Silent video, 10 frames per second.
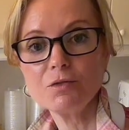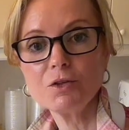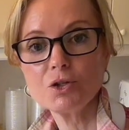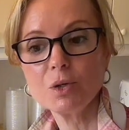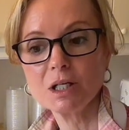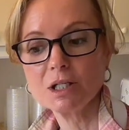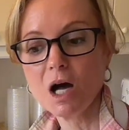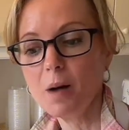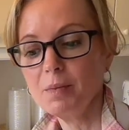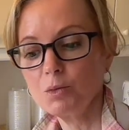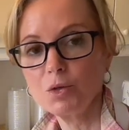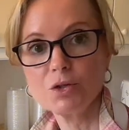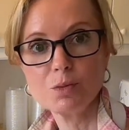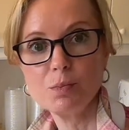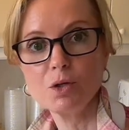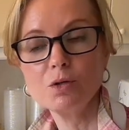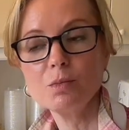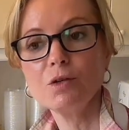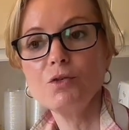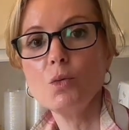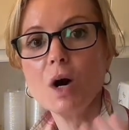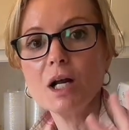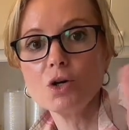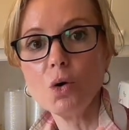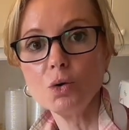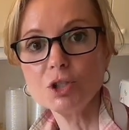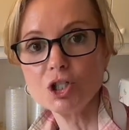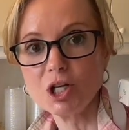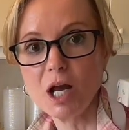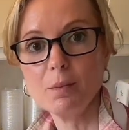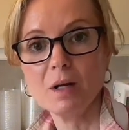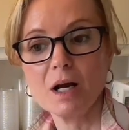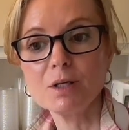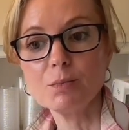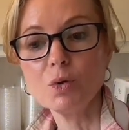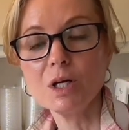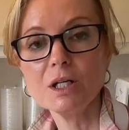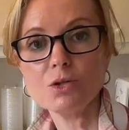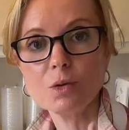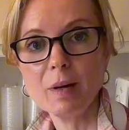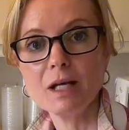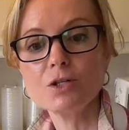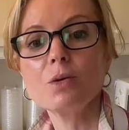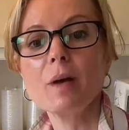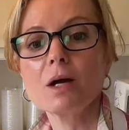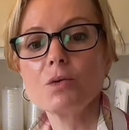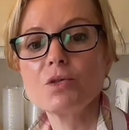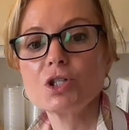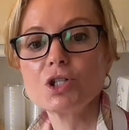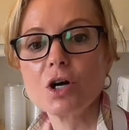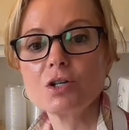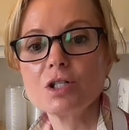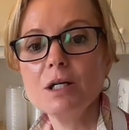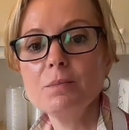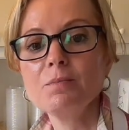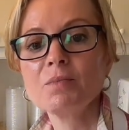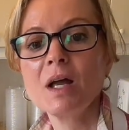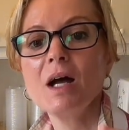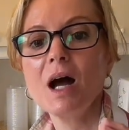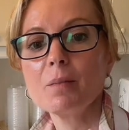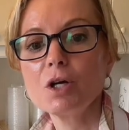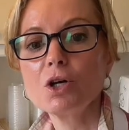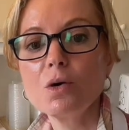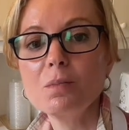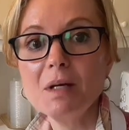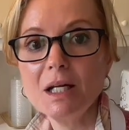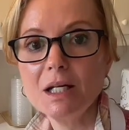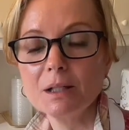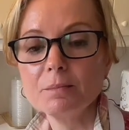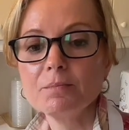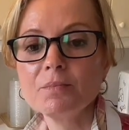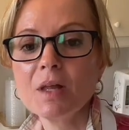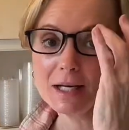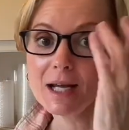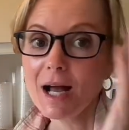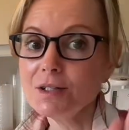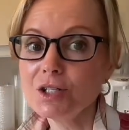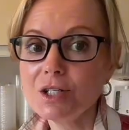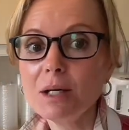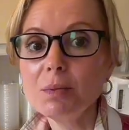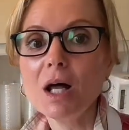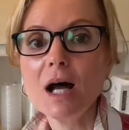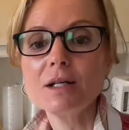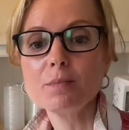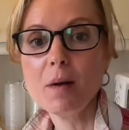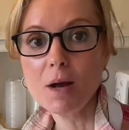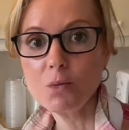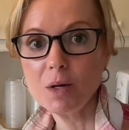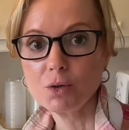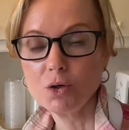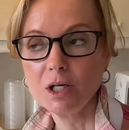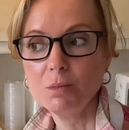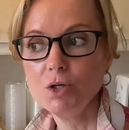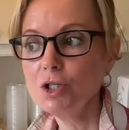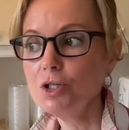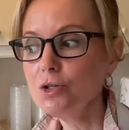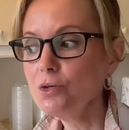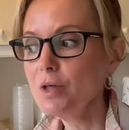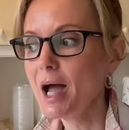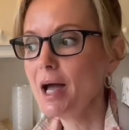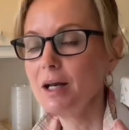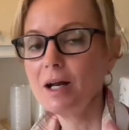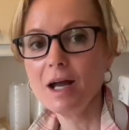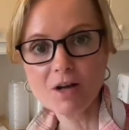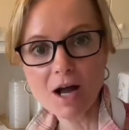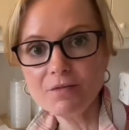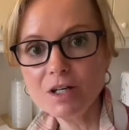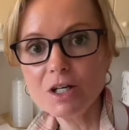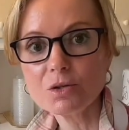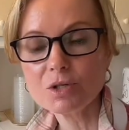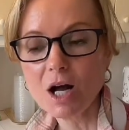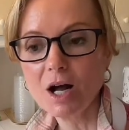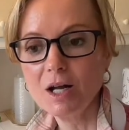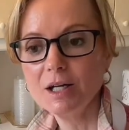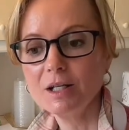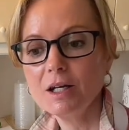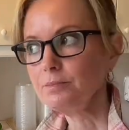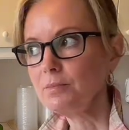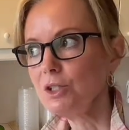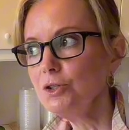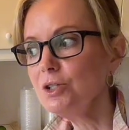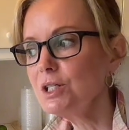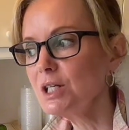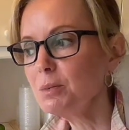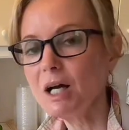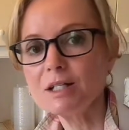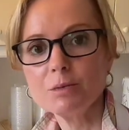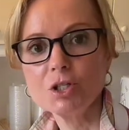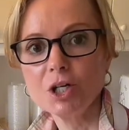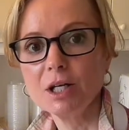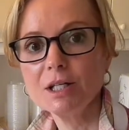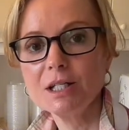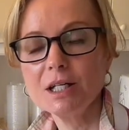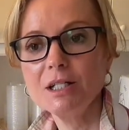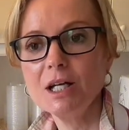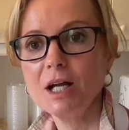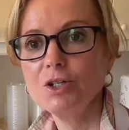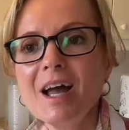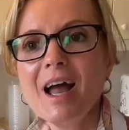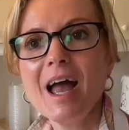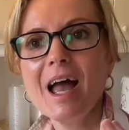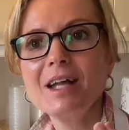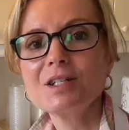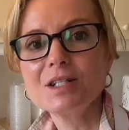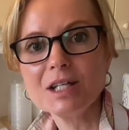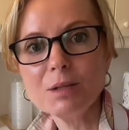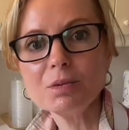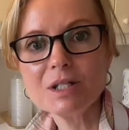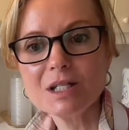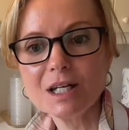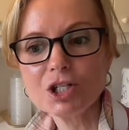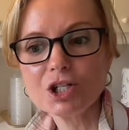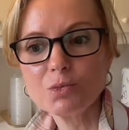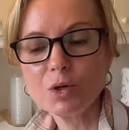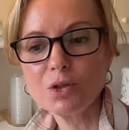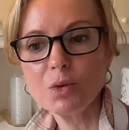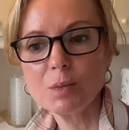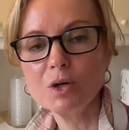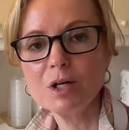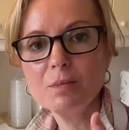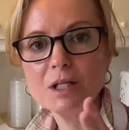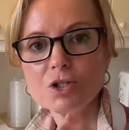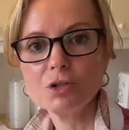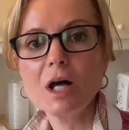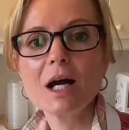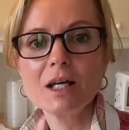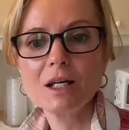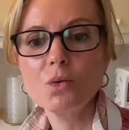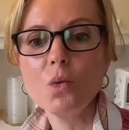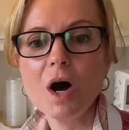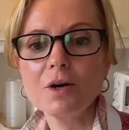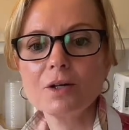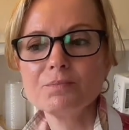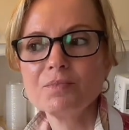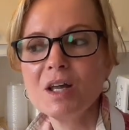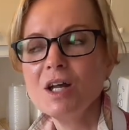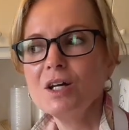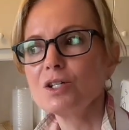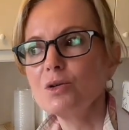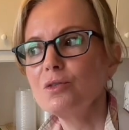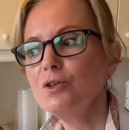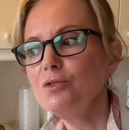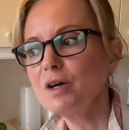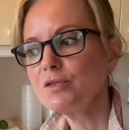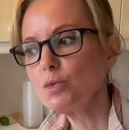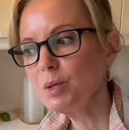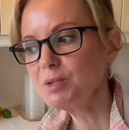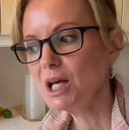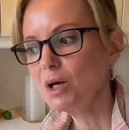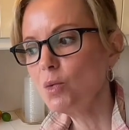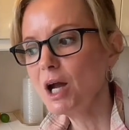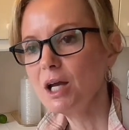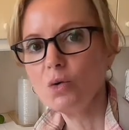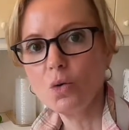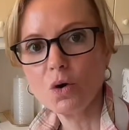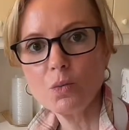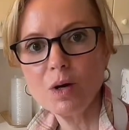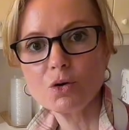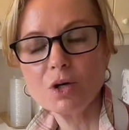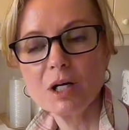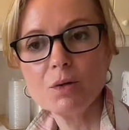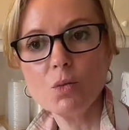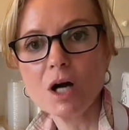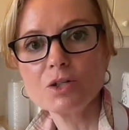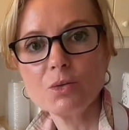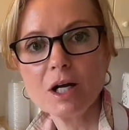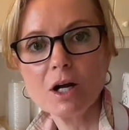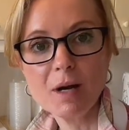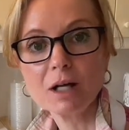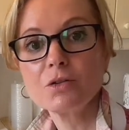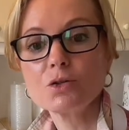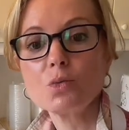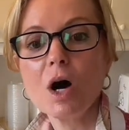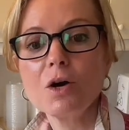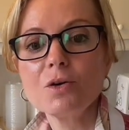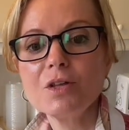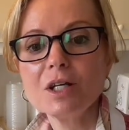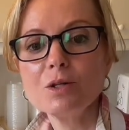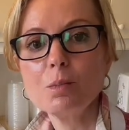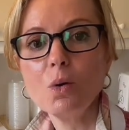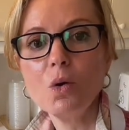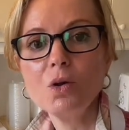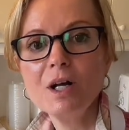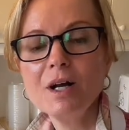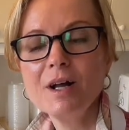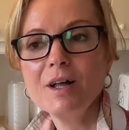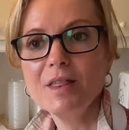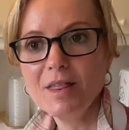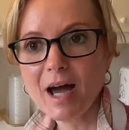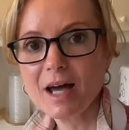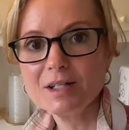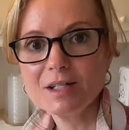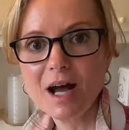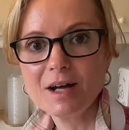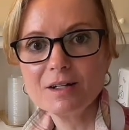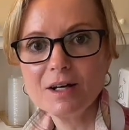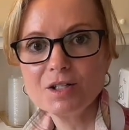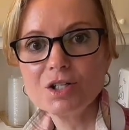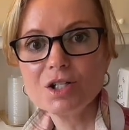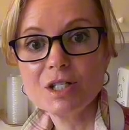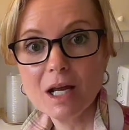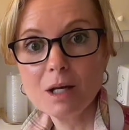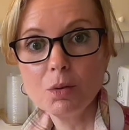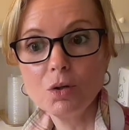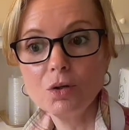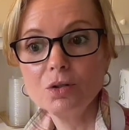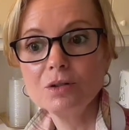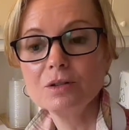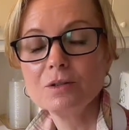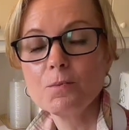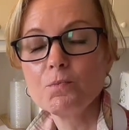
if you're doing a topping with a spoon, but if you want it to hold a shape, and I'm going to put it into a pastry bag with a star tip, I'm going to go to medium. I did not stabilize my whipped cream. You can do that, and I've got videos on it. You can stabilize it with gelatin, and stabilization with the whipped cream means you're locking in the water. So if you've ever whipped an egg white or whipped cream and walked away and come back and there's water at the end of the bowl, that is not a stable